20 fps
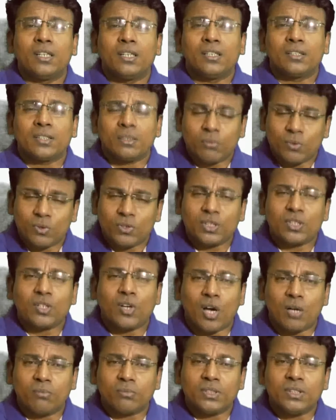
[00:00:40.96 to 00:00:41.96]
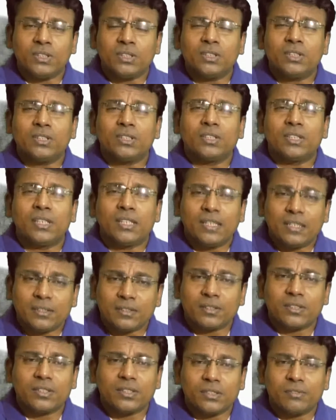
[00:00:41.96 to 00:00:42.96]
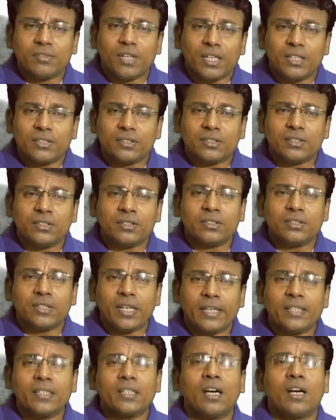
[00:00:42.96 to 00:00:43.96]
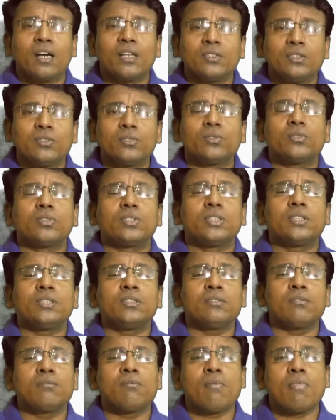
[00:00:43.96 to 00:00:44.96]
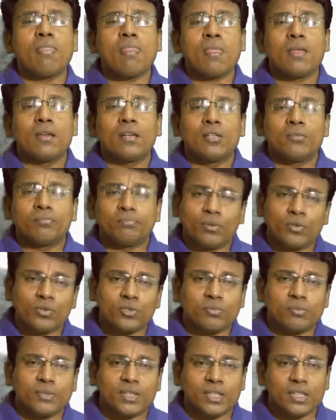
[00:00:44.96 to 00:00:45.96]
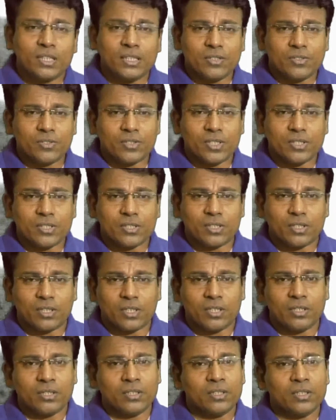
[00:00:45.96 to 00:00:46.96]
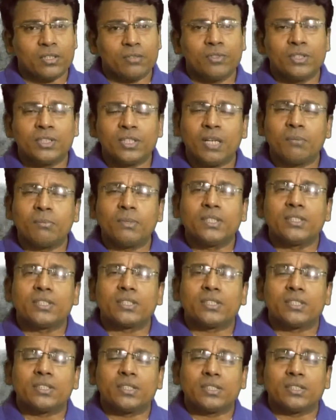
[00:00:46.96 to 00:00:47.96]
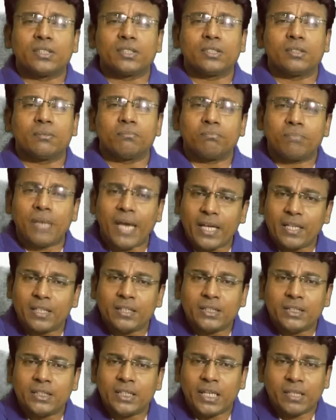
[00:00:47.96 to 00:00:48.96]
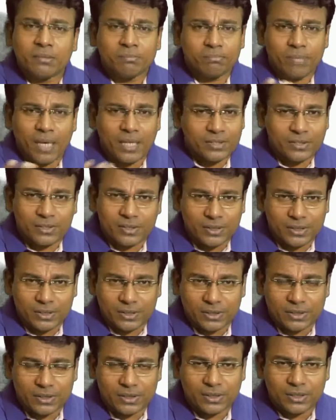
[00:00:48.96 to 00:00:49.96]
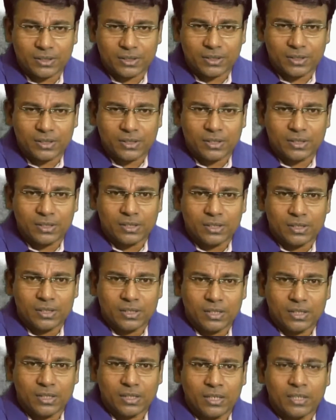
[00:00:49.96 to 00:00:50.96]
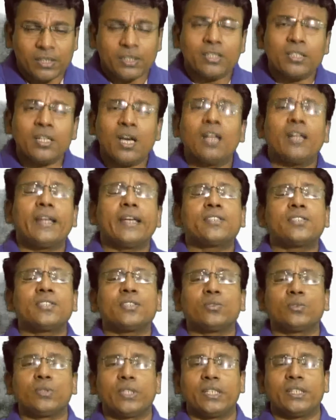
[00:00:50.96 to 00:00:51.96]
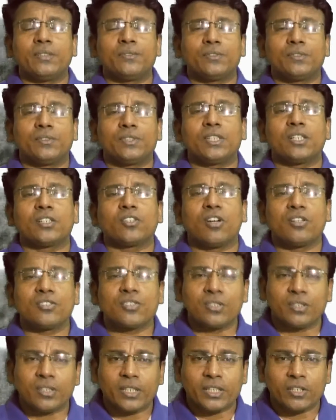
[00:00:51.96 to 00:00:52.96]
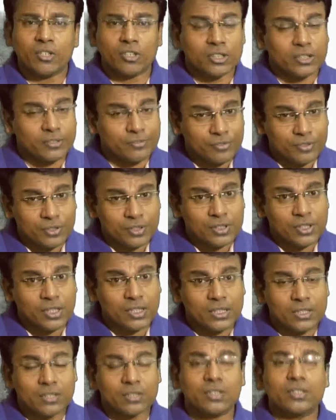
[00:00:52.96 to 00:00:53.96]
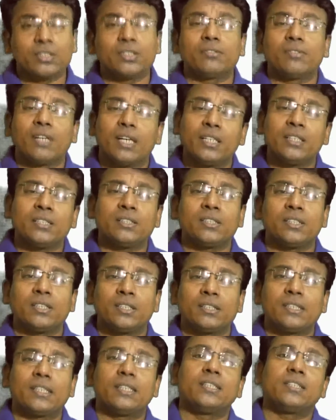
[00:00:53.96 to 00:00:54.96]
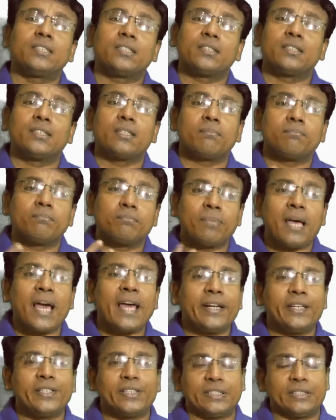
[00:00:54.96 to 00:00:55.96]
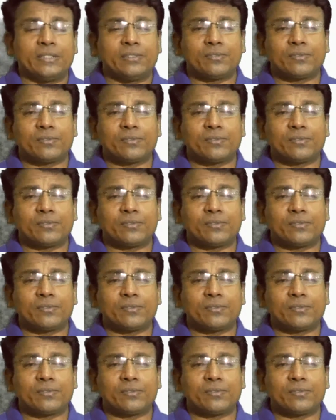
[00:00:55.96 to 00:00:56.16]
some other common literary devices that are used in postmodern literature, and we shall be discussing parody and pastiche. And in our lecture today, we shall concentrate on the first literary device, that is the parody.